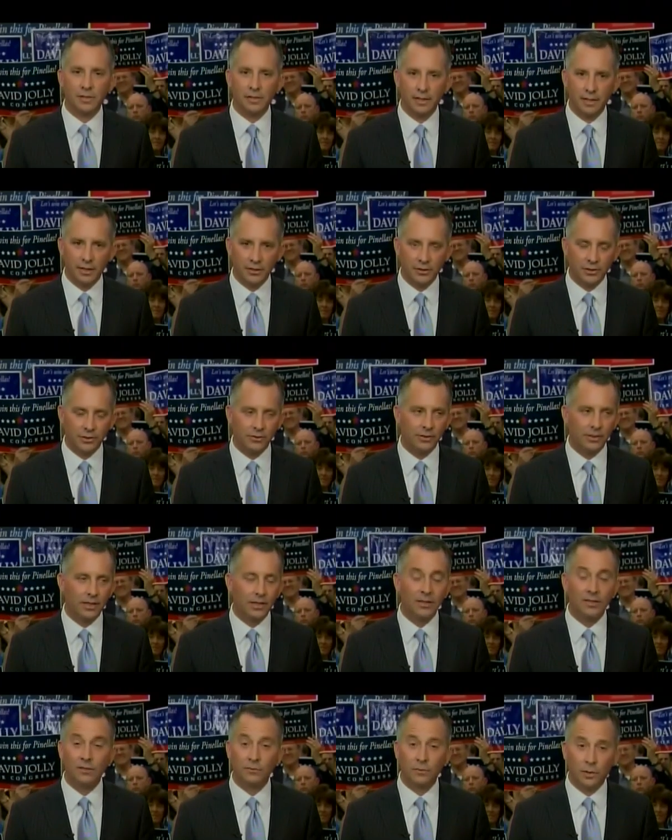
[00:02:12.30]
was an issue.
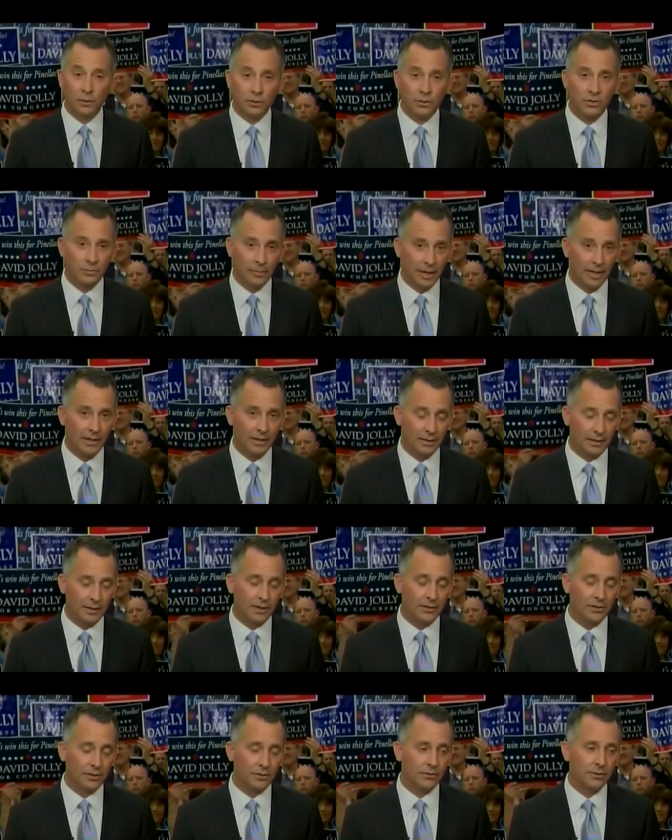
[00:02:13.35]
The voters made it an
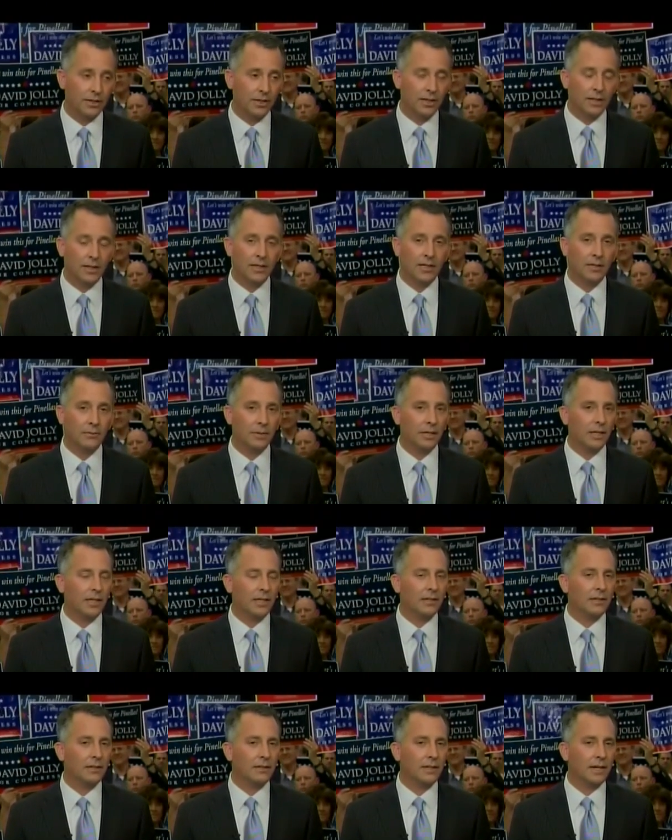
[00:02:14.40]
issue. But at the
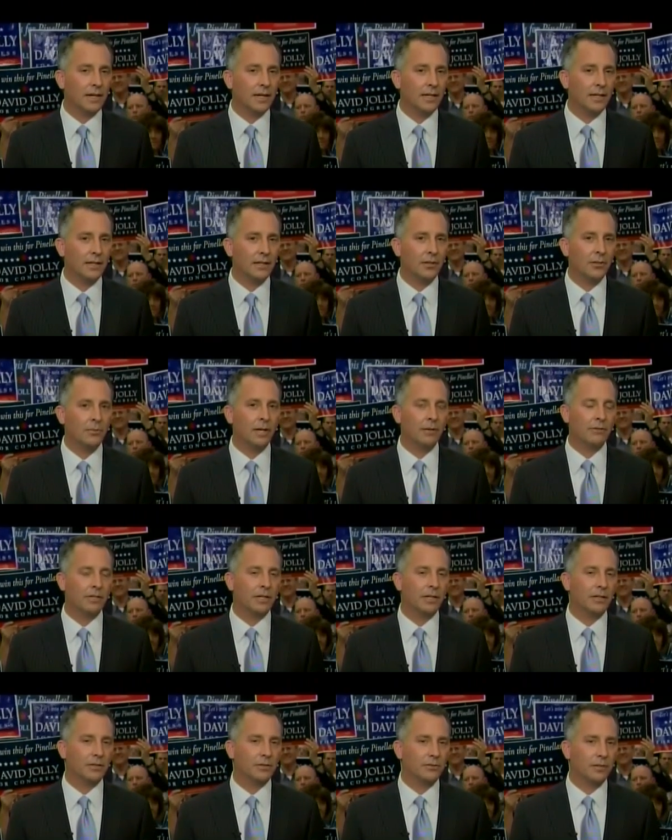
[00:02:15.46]
end of the day,
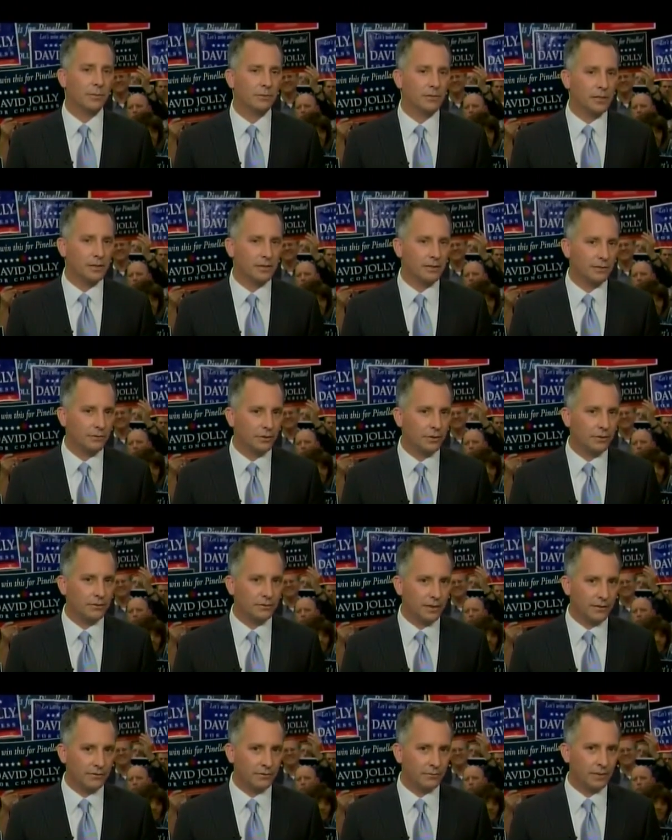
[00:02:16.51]
Obamacare just represents a view of
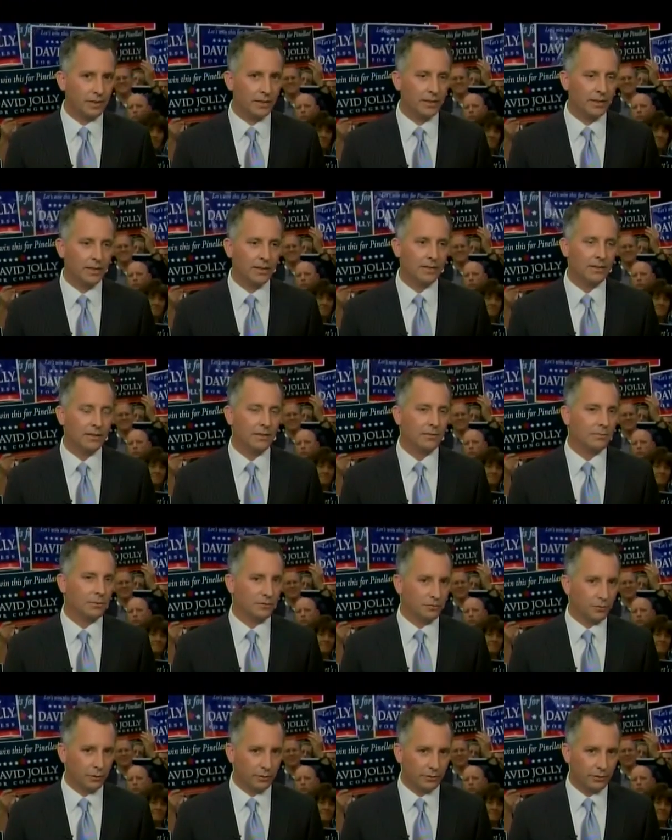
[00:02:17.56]
government that is
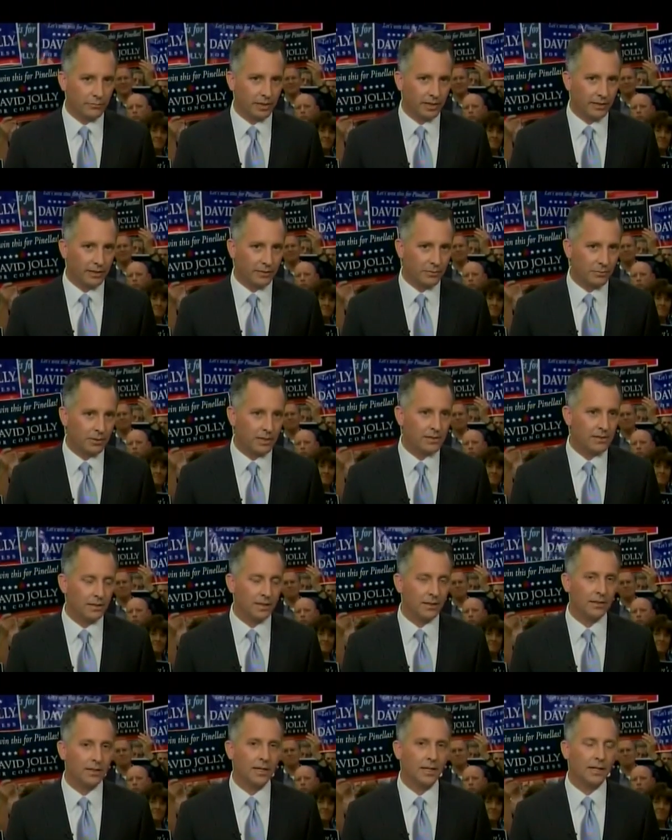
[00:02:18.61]
put forward by this
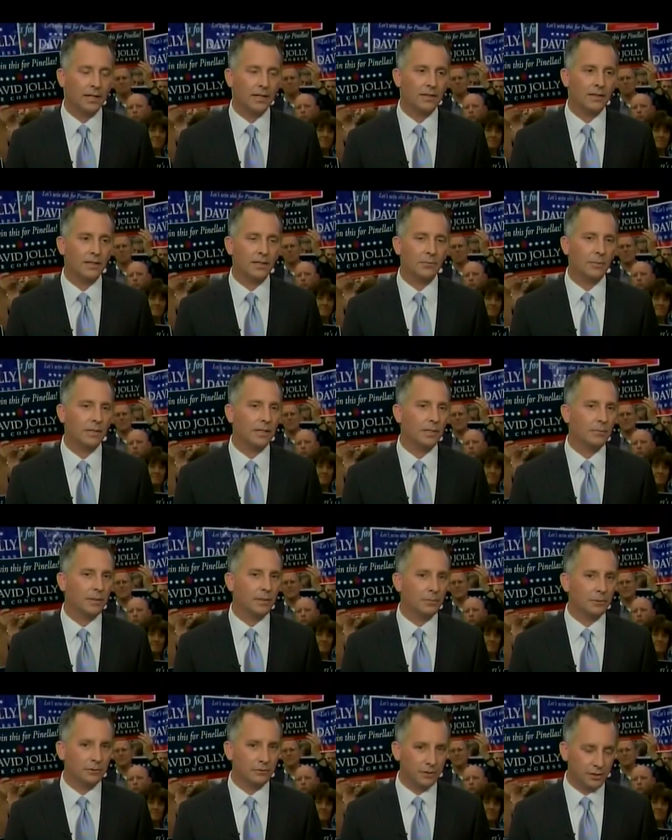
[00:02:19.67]
president, and I think many
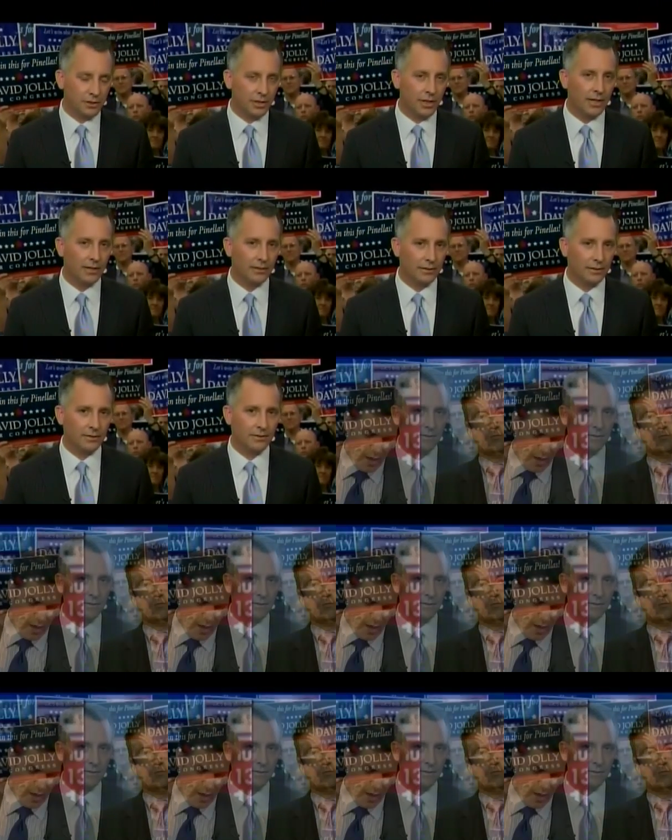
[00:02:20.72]
people reject.